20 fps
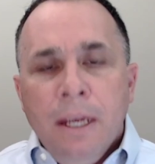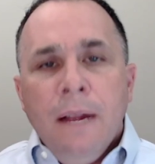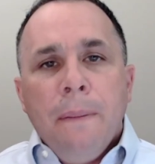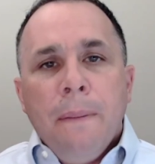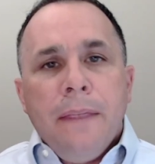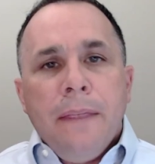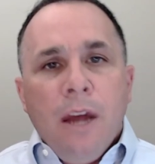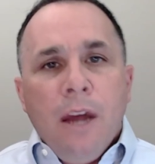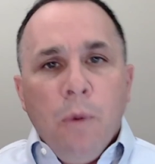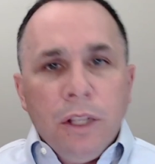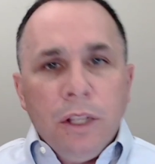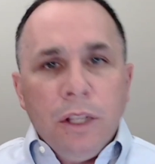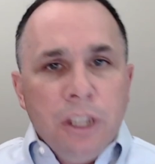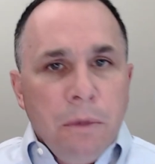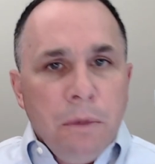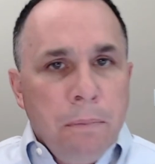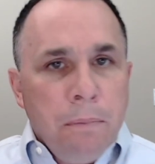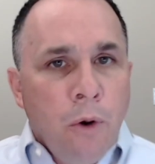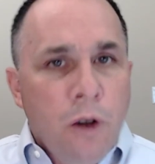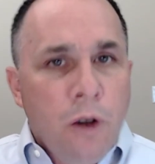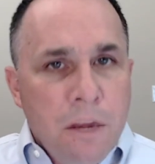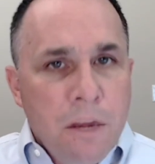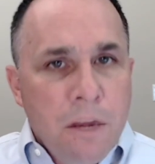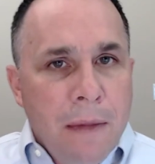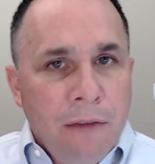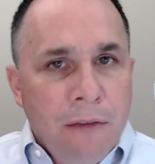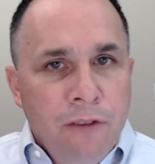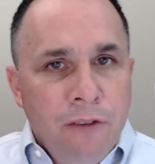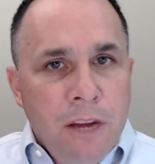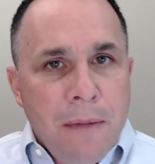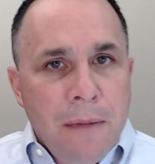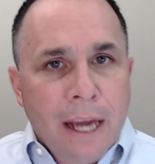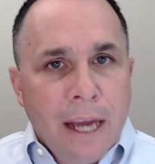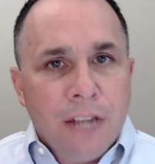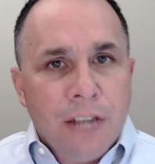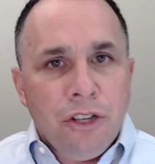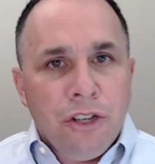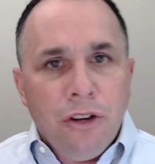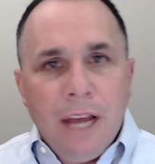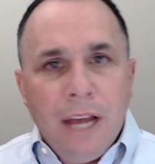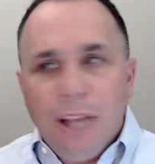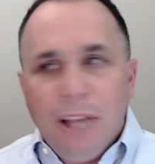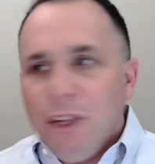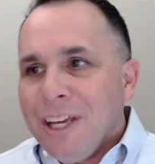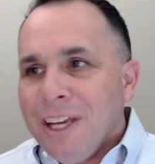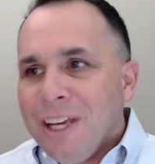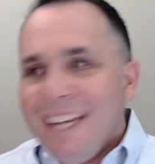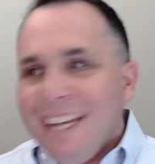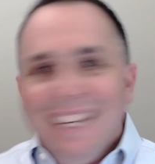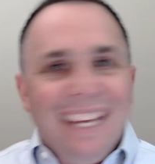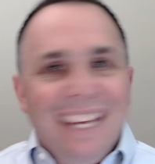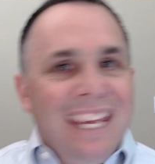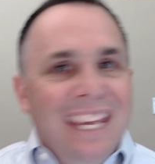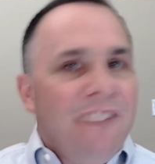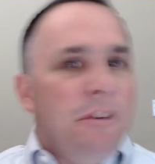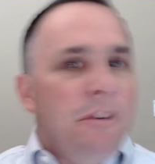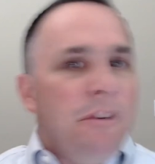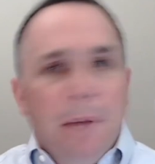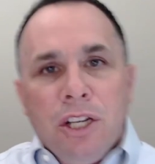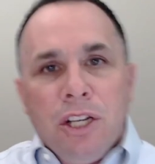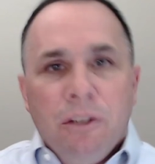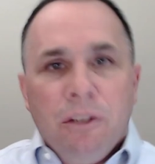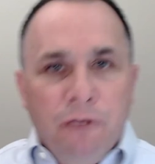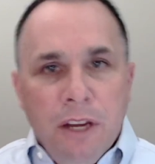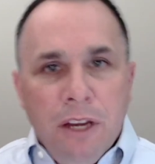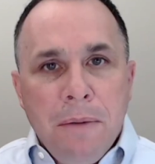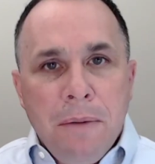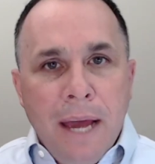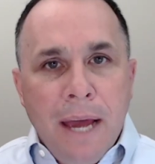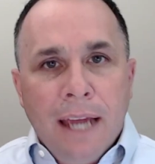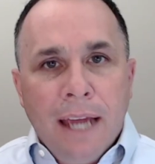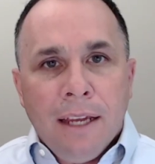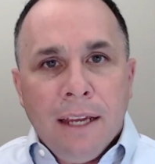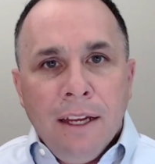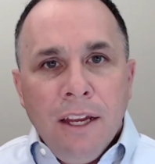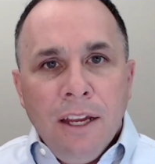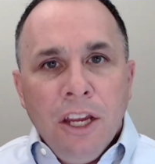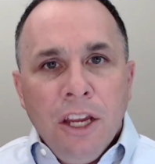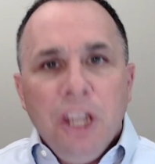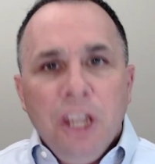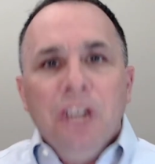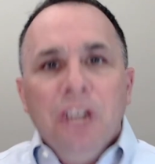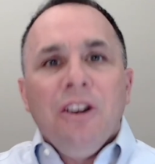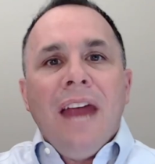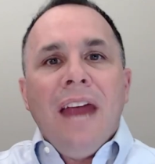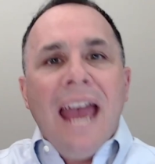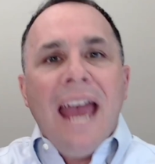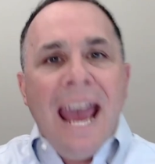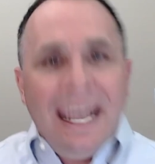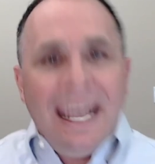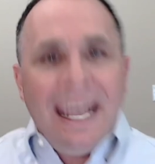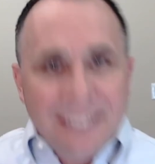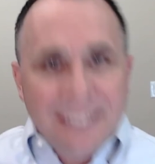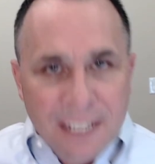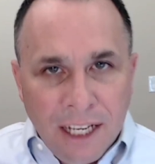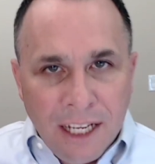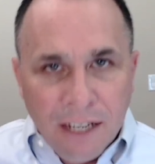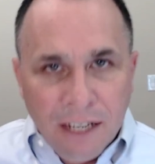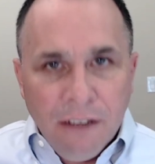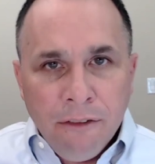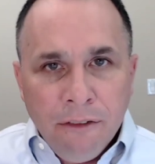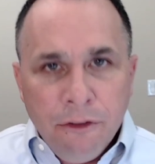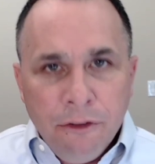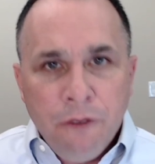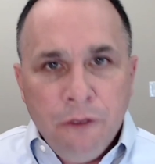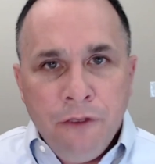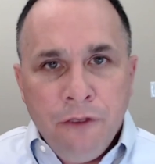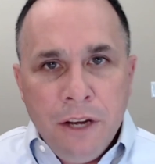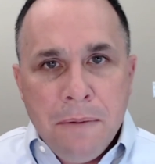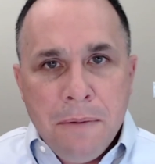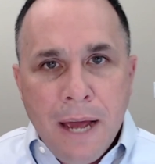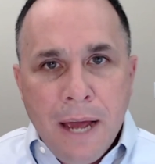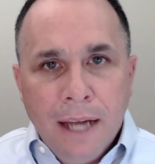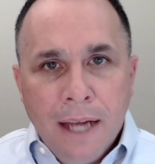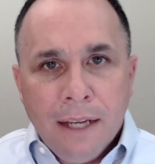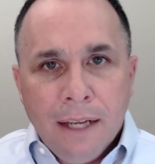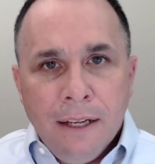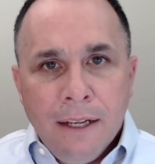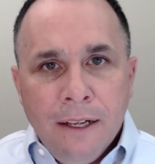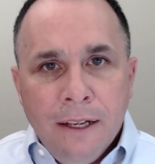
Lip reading: Now, what's important about feedback is you're not looking to give a bunch of feedback. You're asking for feedback.